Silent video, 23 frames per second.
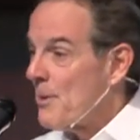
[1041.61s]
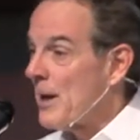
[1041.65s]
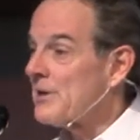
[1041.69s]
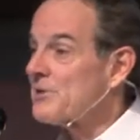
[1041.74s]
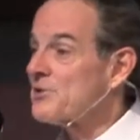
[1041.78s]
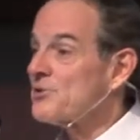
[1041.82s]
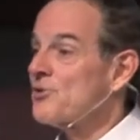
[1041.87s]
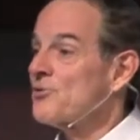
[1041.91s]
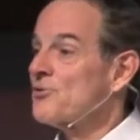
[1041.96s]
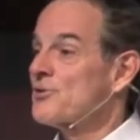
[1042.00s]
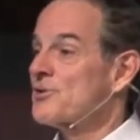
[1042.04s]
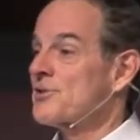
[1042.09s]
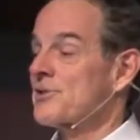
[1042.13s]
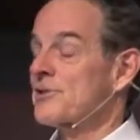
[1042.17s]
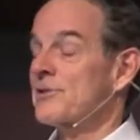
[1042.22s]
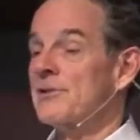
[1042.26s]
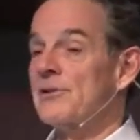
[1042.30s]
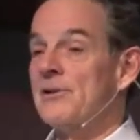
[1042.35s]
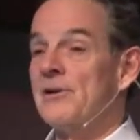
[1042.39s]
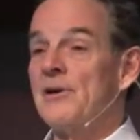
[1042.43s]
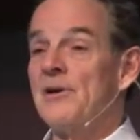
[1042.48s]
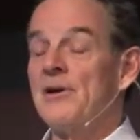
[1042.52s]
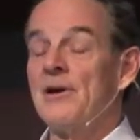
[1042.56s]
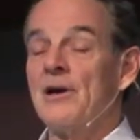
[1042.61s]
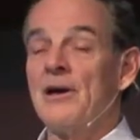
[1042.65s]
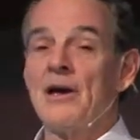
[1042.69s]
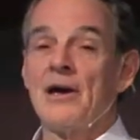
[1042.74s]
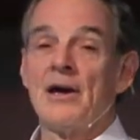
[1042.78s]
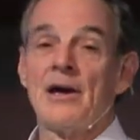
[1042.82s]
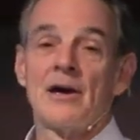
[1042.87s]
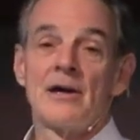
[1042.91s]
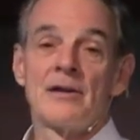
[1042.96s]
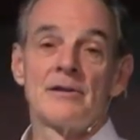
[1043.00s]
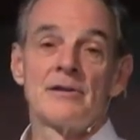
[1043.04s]
mentors.
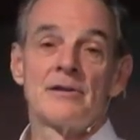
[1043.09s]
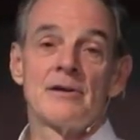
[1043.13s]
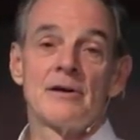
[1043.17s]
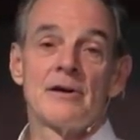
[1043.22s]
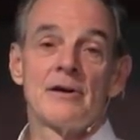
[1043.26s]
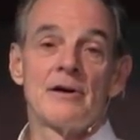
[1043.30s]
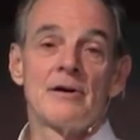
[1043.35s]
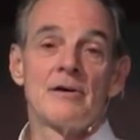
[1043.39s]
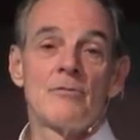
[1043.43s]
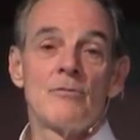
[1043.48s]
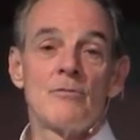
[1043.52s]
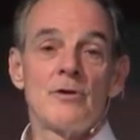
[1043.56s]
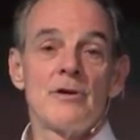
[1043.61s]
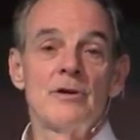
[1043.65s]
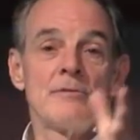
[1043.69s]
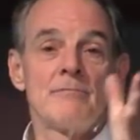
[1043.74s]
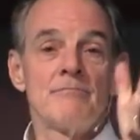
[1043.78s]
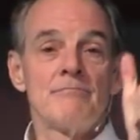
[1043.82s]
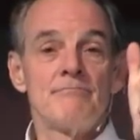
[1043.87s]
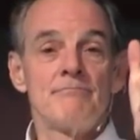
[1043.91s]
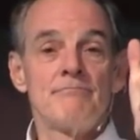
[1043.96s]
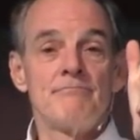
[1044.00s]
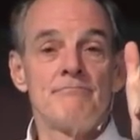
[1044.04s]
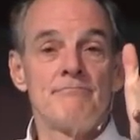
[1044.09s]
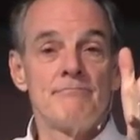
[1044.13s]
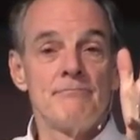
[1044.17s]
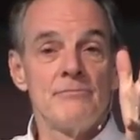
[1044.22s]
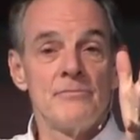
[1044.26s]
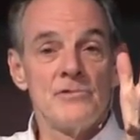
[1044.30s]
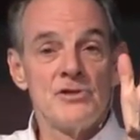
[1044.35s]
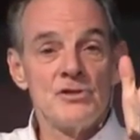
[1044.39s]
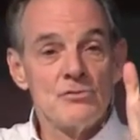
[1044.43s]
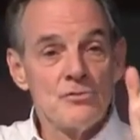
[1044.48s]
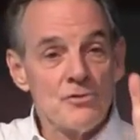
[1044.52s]
And uh, we
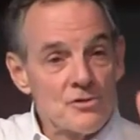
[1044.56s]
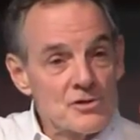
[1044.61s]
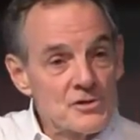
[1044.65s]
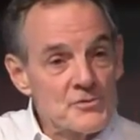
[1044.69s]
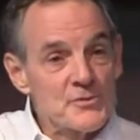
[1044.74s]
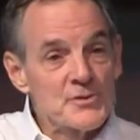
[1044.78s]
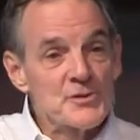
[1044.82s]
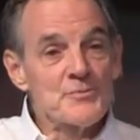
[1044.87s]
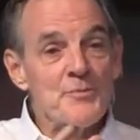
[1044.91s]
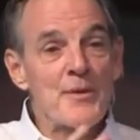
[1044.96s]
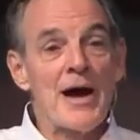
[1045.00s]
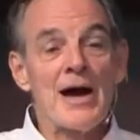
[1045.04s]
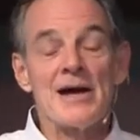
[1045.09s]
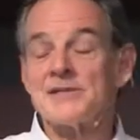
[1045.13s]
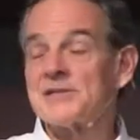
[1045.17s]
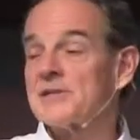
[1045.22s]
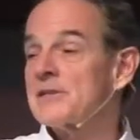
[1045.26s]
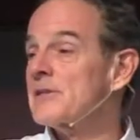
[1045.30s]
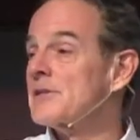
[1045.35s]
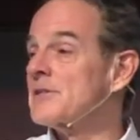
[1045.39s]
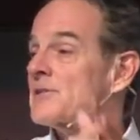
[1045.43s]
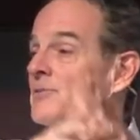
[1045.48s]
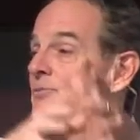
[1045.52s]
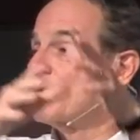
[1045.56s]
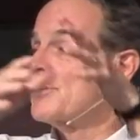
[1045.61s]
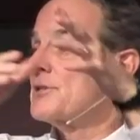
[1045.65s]
do Christmas baskets.